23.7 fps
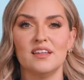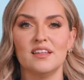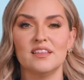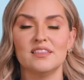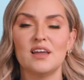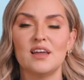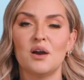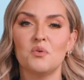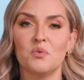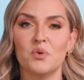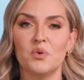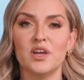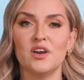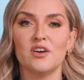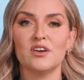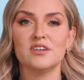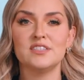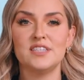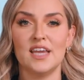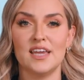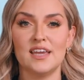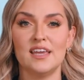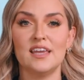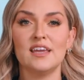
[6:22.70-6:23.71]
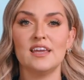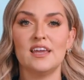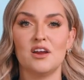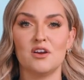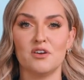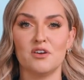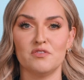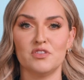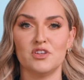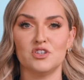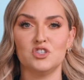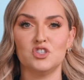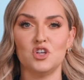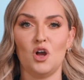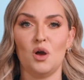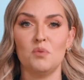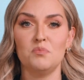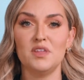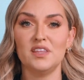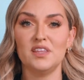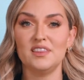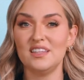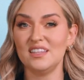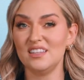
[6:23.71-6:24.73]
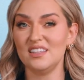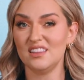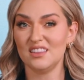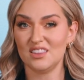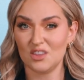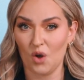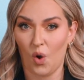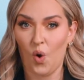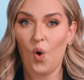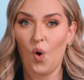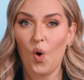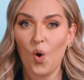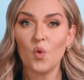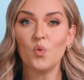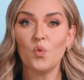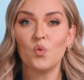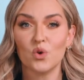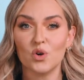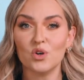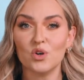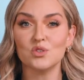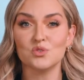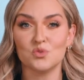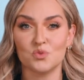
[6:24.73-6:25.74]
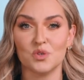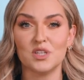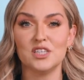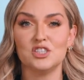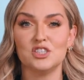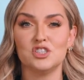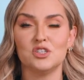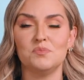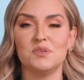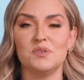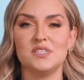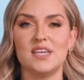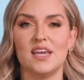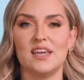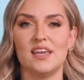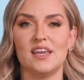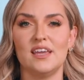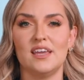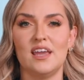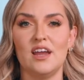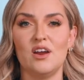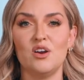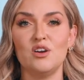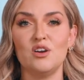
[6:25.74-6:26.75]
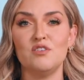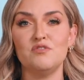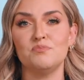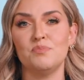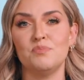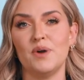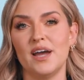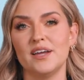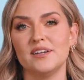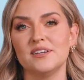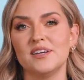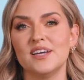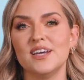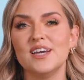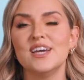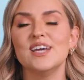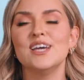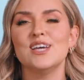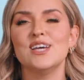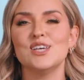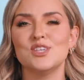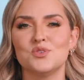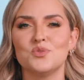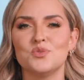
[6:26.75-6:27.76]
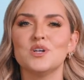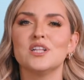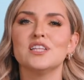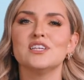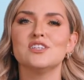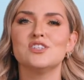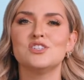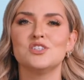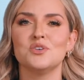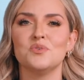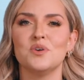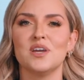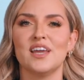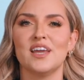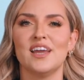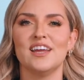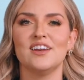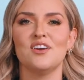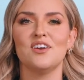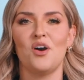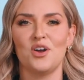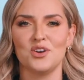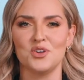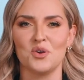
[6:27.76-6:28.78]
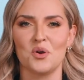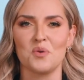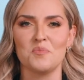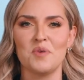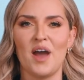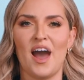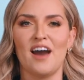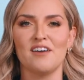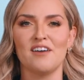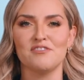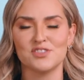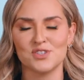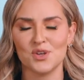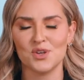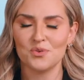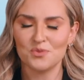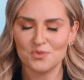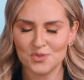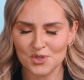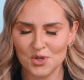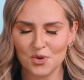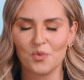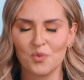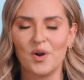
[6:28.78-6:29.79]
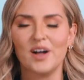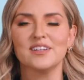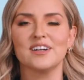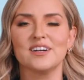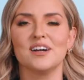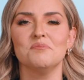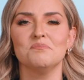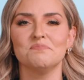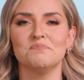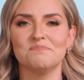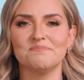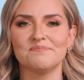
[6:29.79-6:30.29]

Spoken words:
that we are taking care of the job that the whole world really should be taking care of, but Israel is doing it on your behalf. So you're welcome.